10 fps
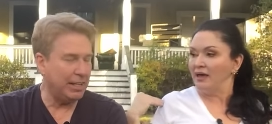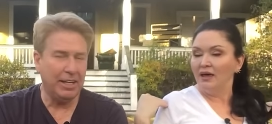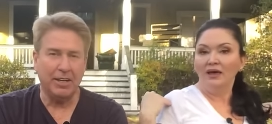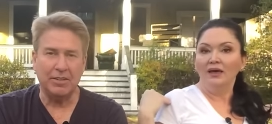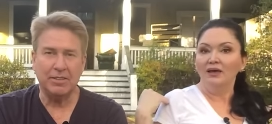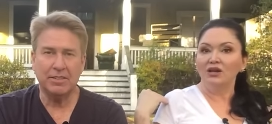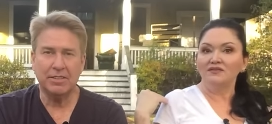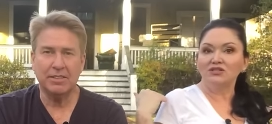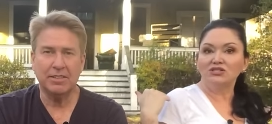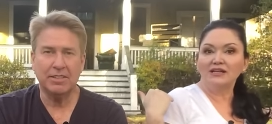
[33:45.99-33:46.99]
Speaker 1: know. You'd have
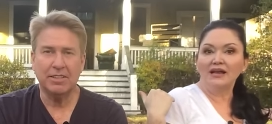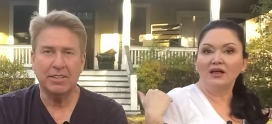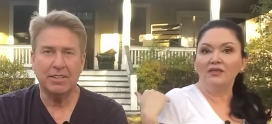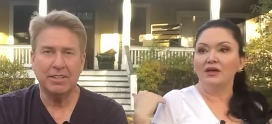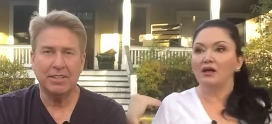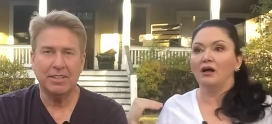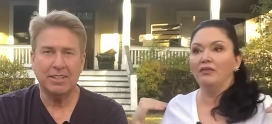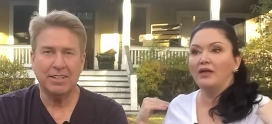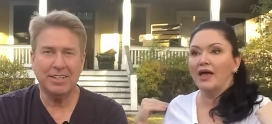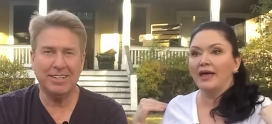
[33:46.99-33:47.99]
to stand on the on
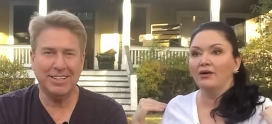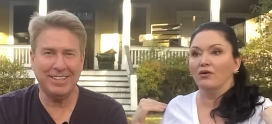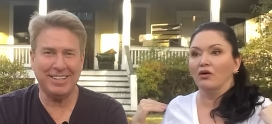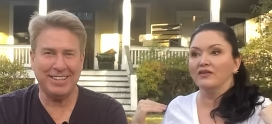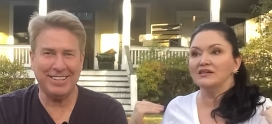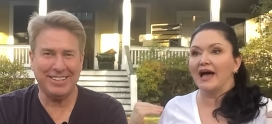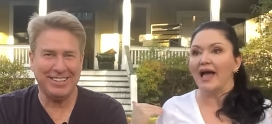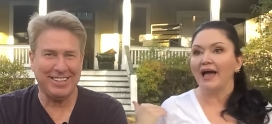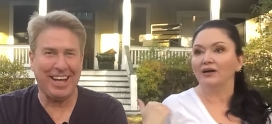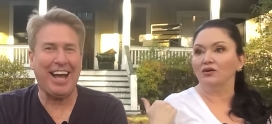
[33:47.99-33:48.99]
the angle, on the
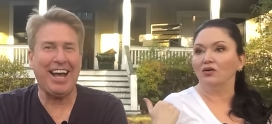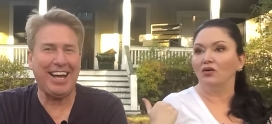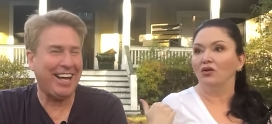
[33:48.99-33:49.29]
diagonal.